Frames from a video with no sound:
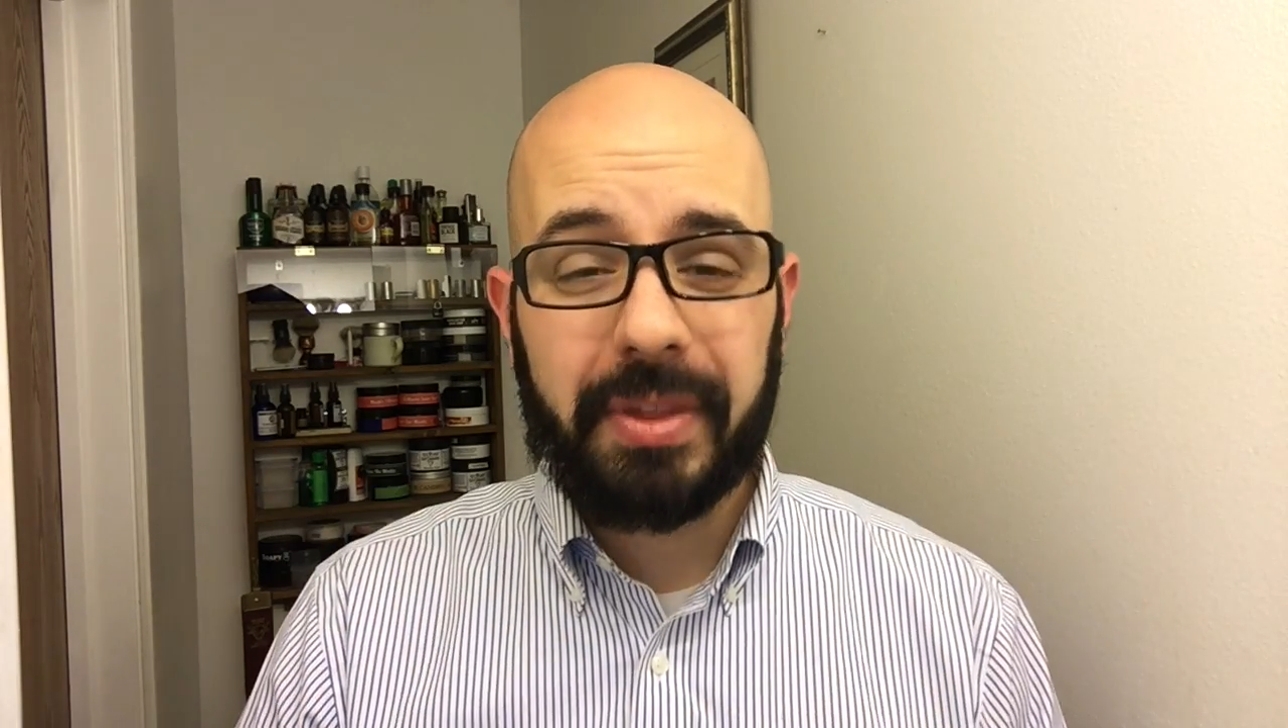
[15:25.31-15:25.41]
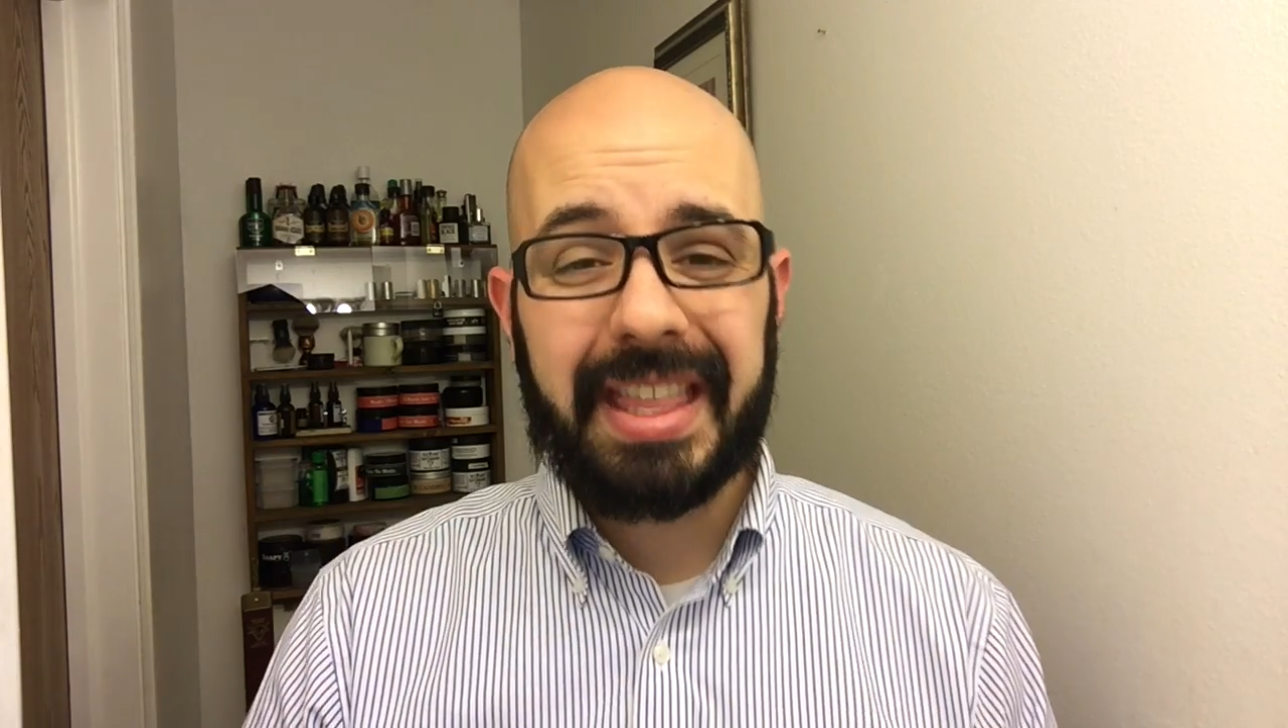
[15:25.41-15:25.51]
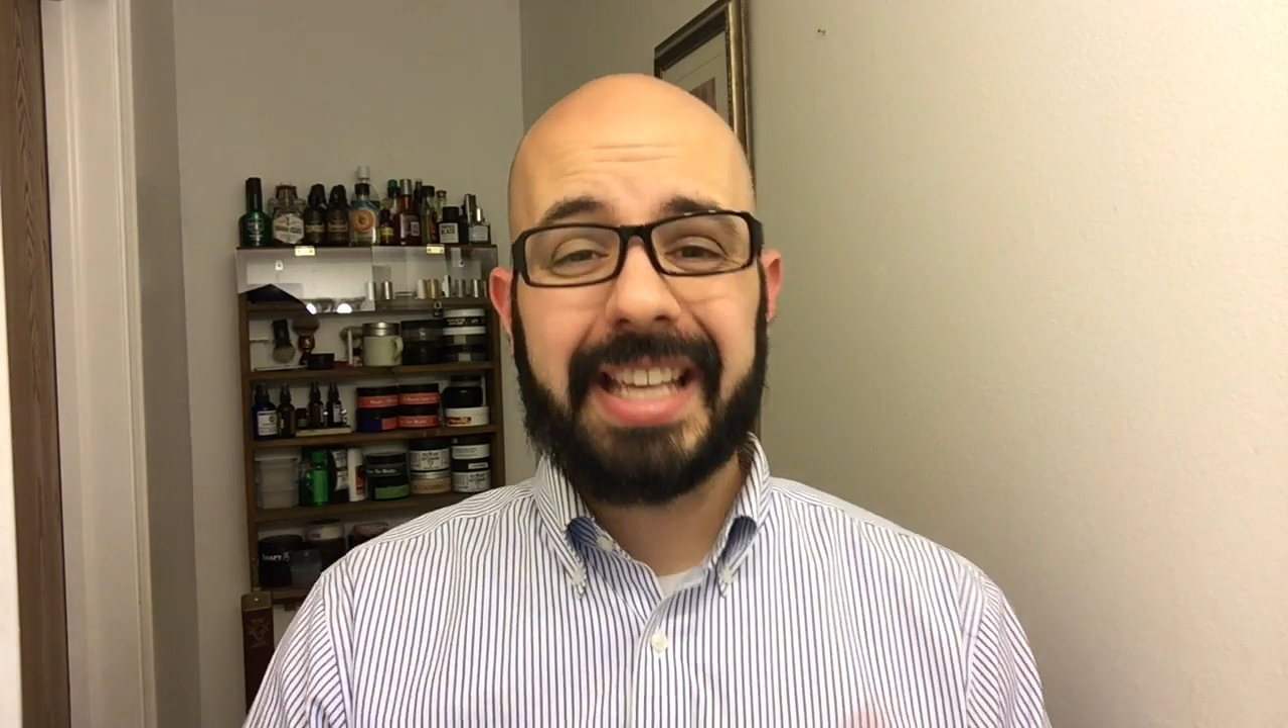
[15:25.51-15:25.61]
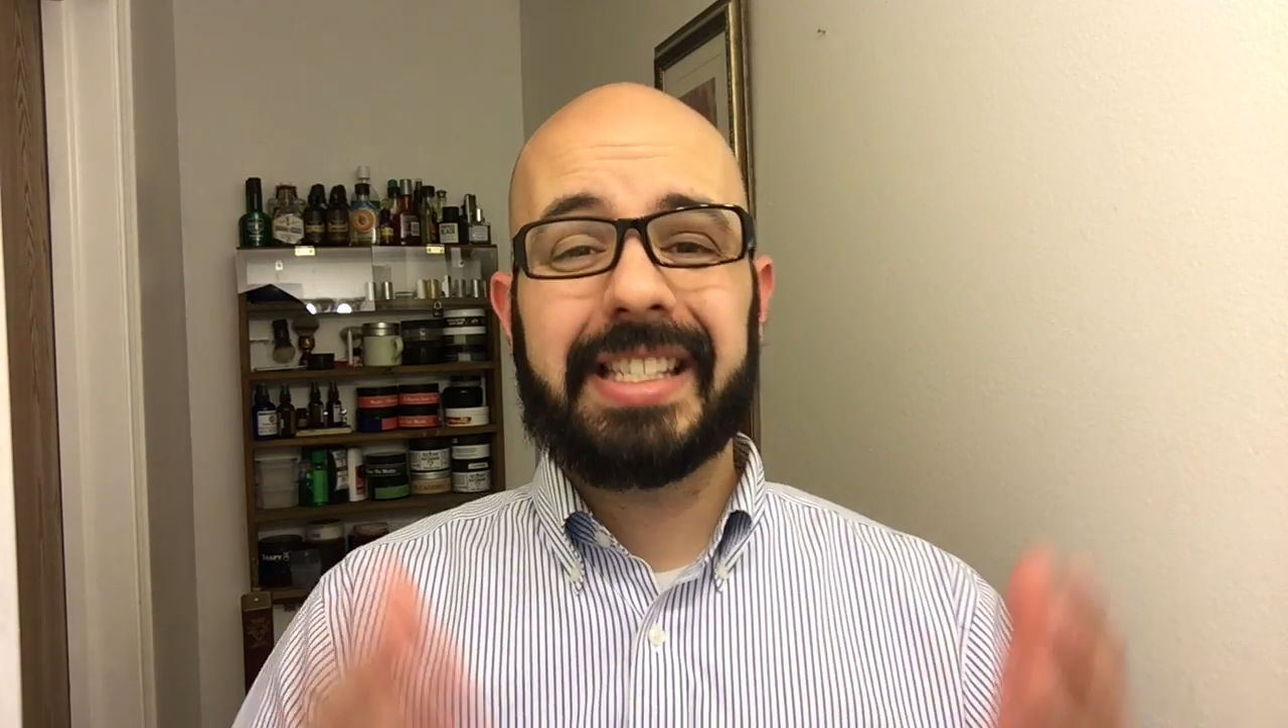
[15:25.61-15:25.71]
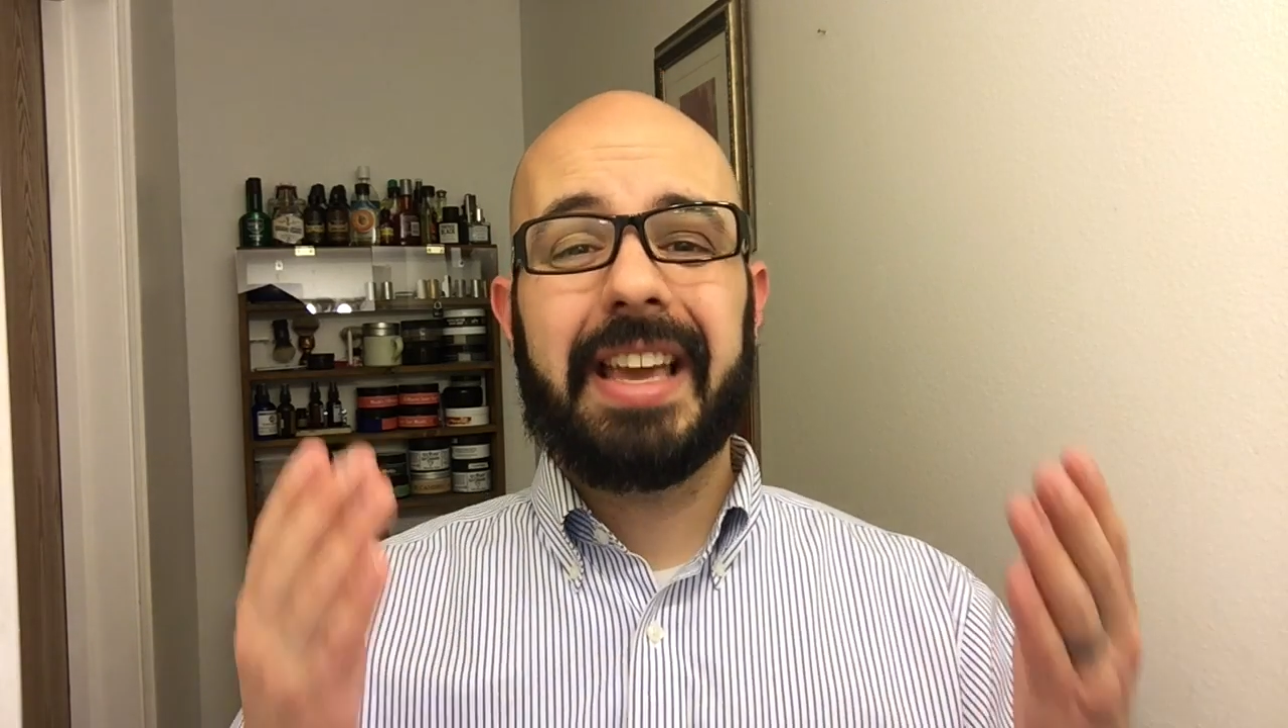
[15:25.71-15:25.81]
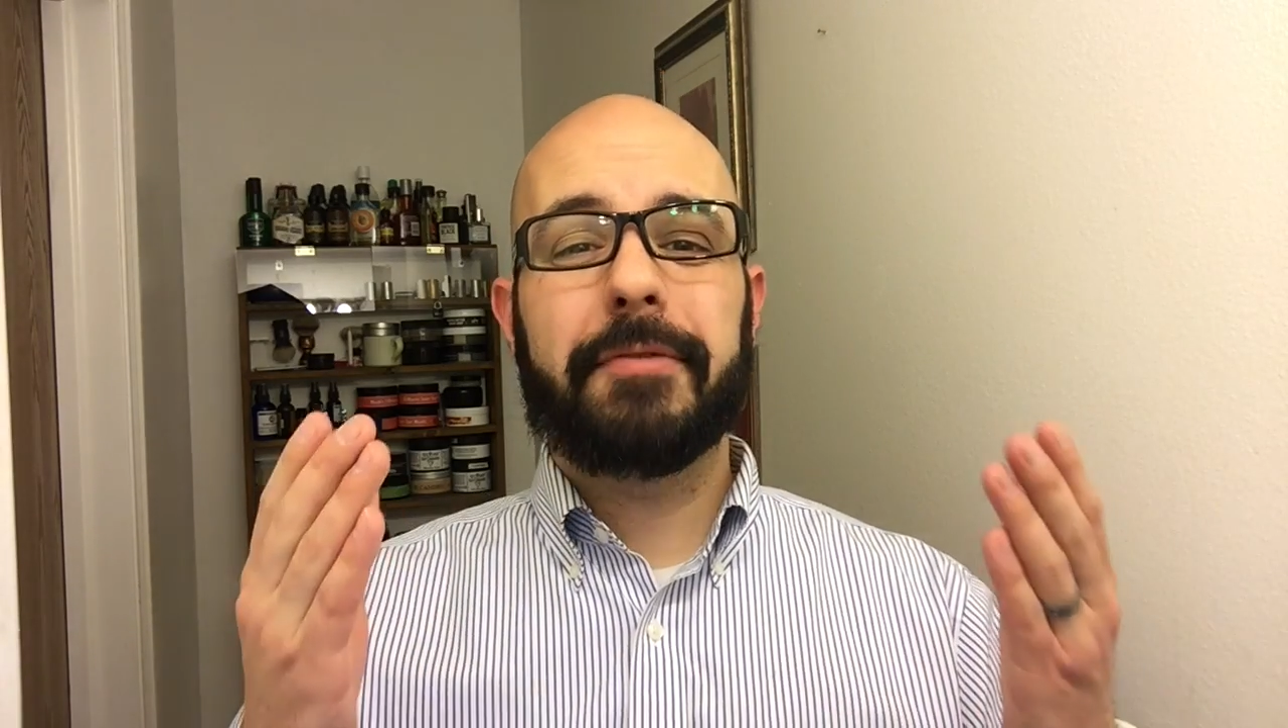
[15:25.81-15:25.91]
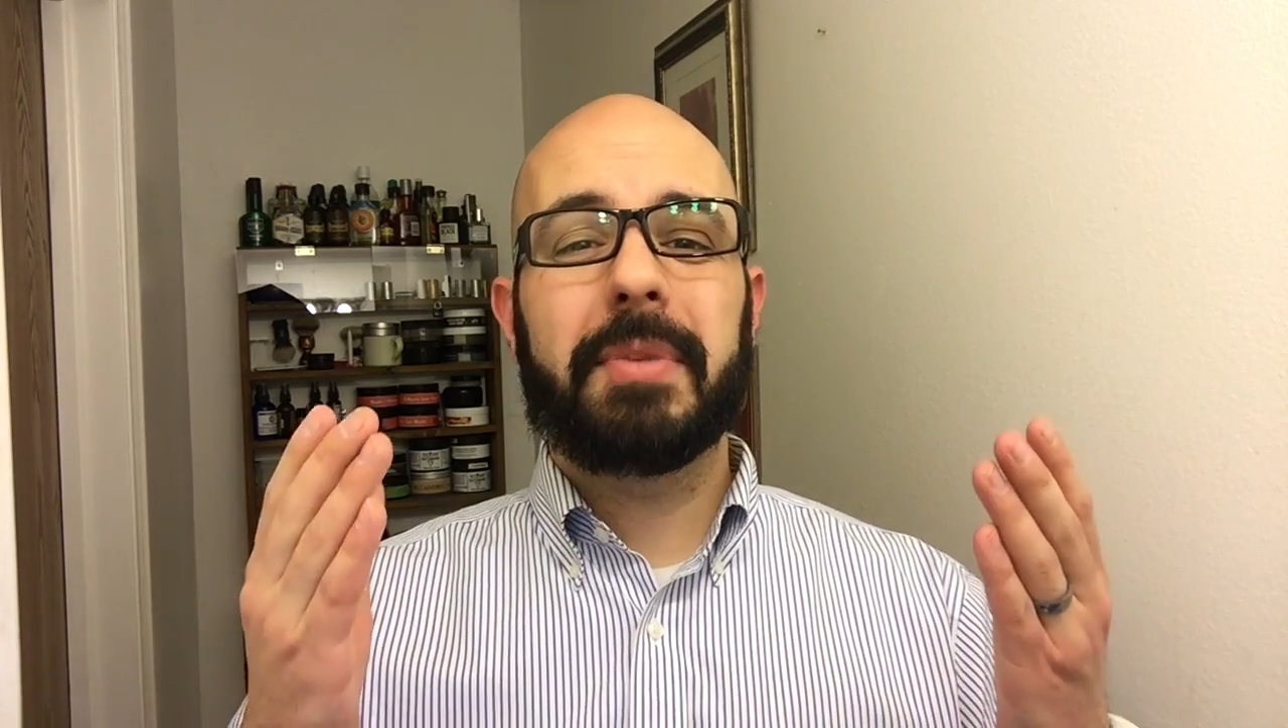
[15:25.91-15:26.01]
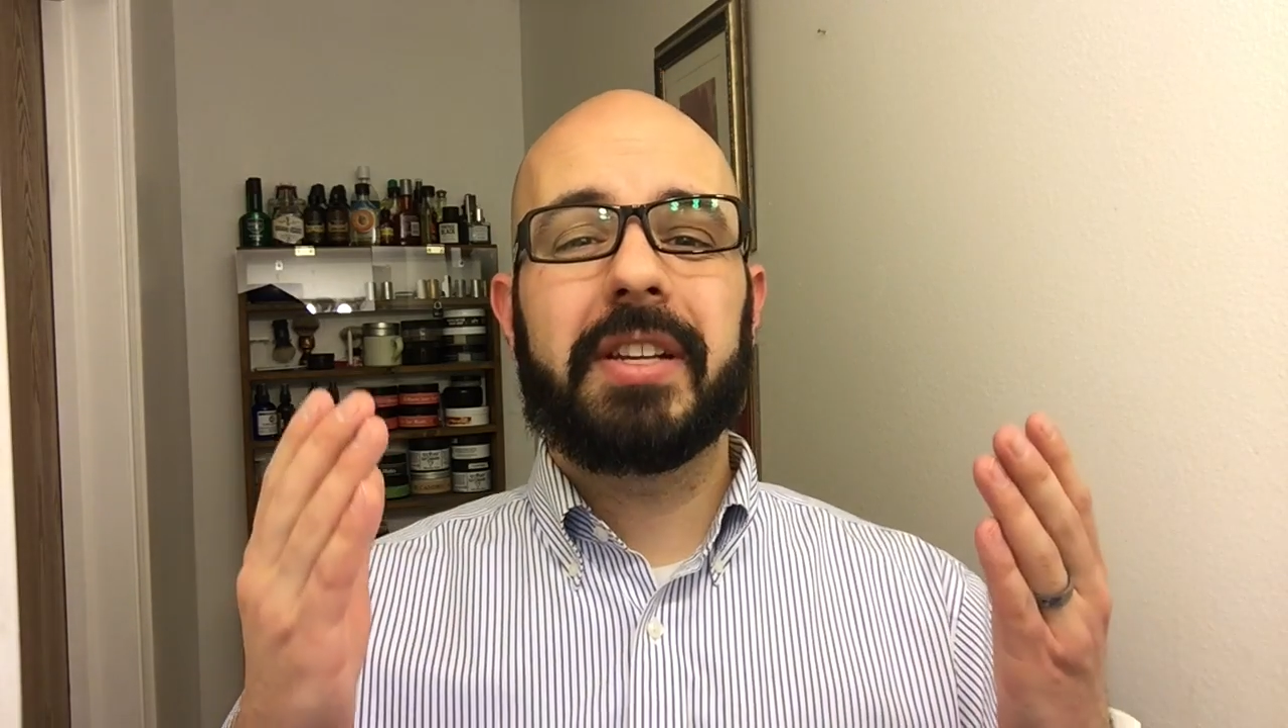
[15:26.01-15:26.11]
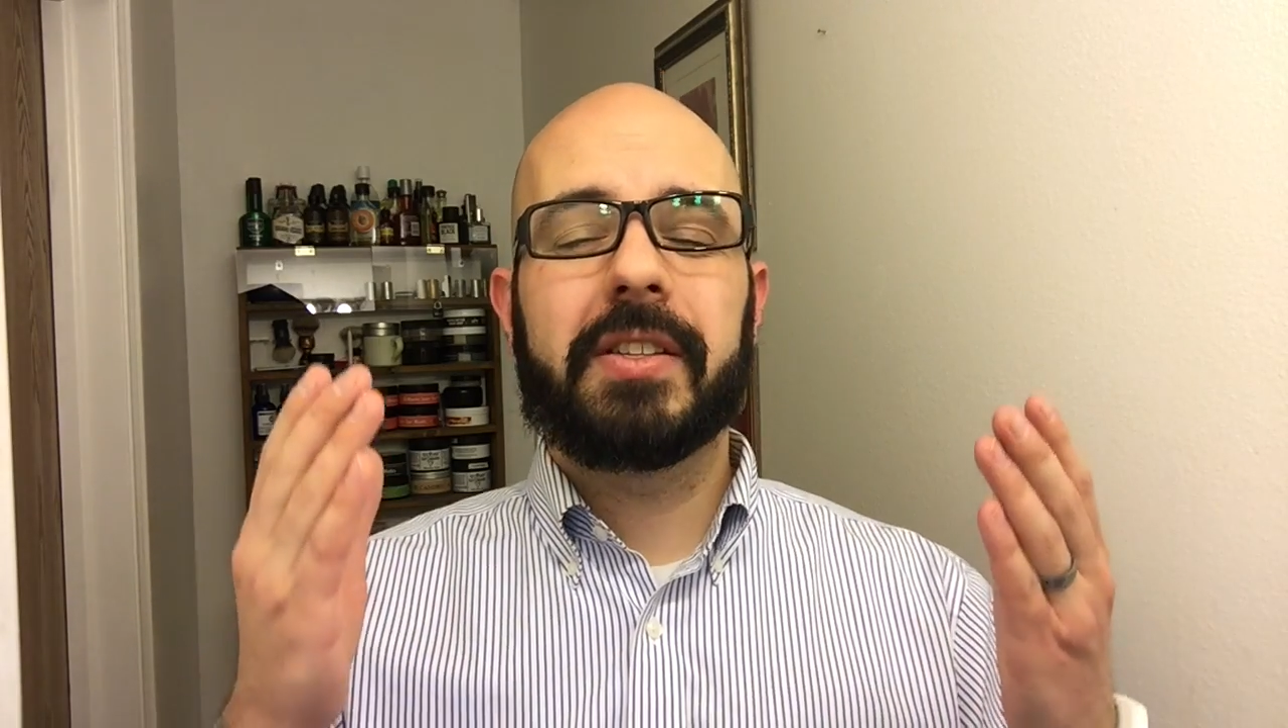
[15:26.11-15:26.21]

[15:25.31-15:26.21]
Thanks everybody